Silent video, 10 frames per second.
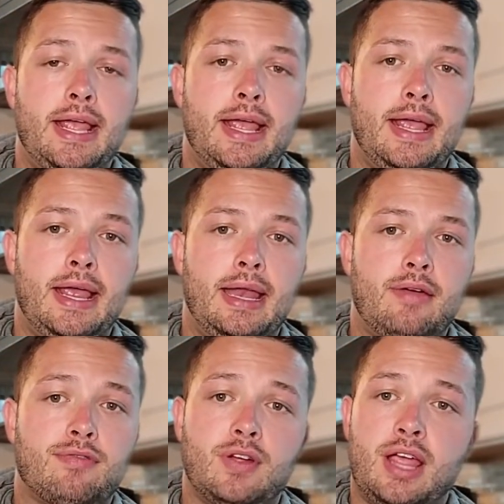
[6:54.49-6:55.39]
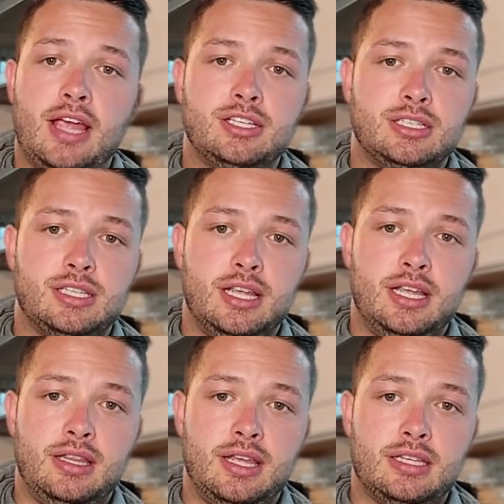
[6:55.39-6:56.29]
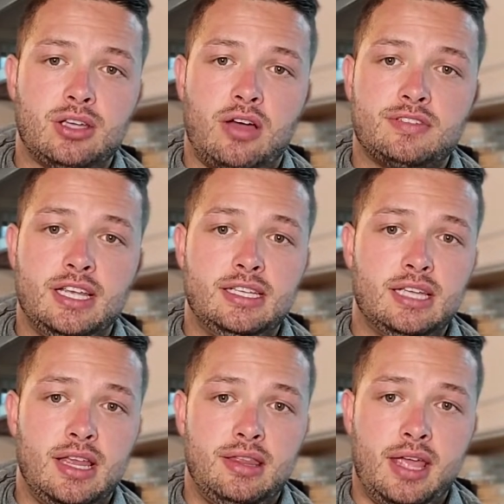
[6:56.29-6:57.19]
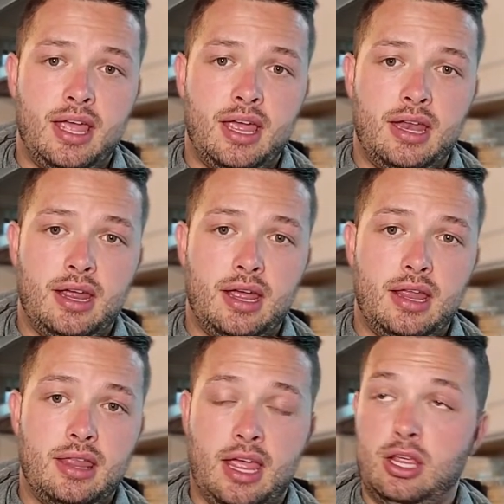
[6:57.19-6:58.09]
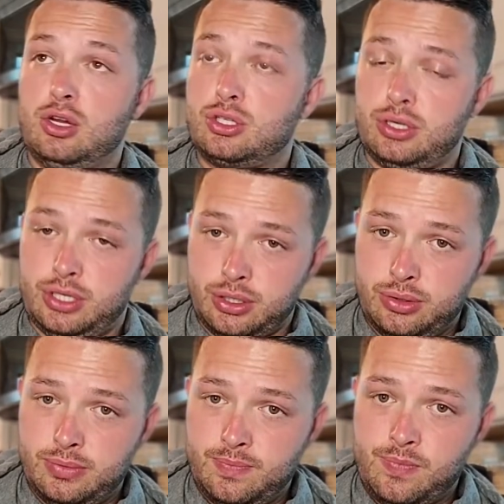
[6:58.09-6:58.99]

in free agency this offseason than they usually do.